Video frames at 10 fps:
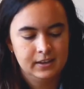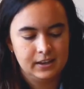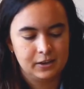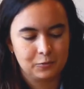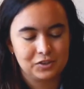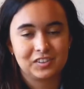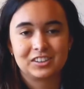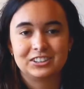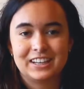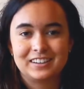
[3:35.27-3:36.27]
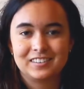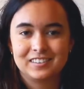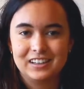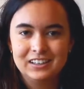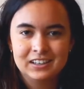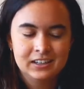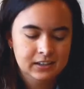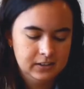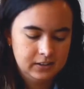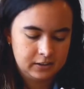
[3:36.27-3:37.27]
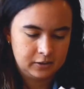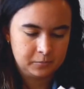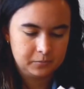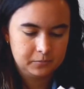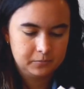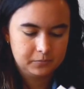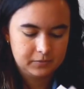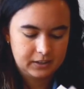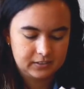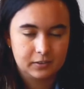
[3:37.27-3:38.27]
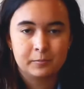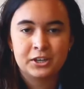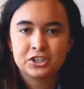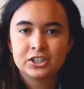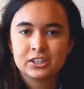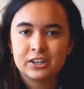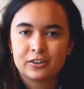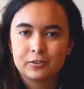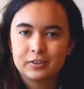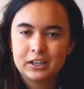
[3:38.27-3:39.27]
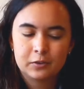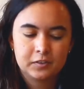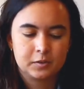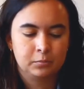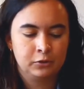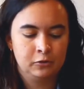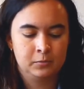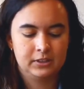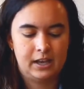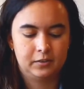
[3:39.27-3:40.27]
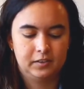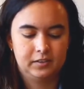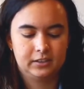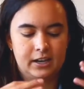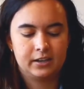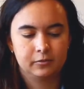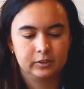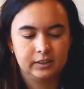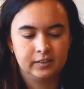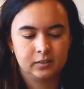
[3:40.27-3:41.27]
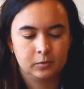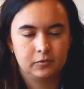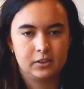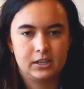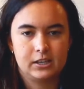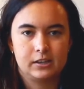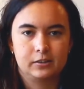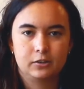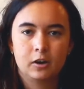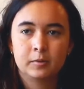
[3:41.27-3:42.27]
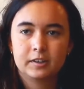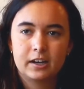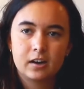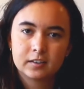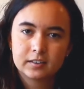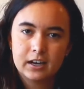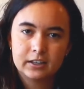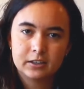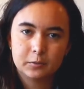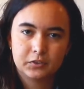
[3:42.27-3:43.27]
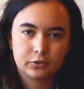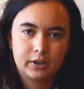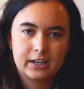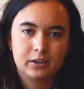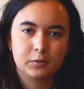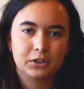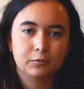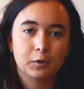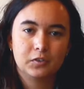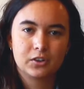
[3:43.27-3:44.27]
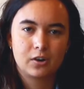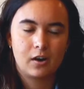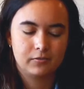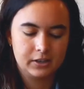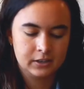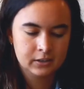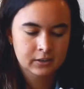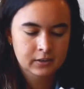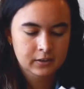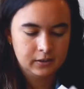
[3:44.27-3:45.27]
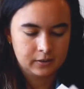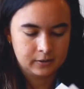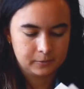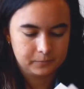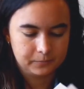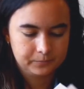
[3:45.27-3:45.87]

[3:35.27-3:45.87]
and we're just going to let it sit. As I've mentioned in other videos, the bloom allows us to kind of release some of the carbon dioxide that was created when you roast the coffee. And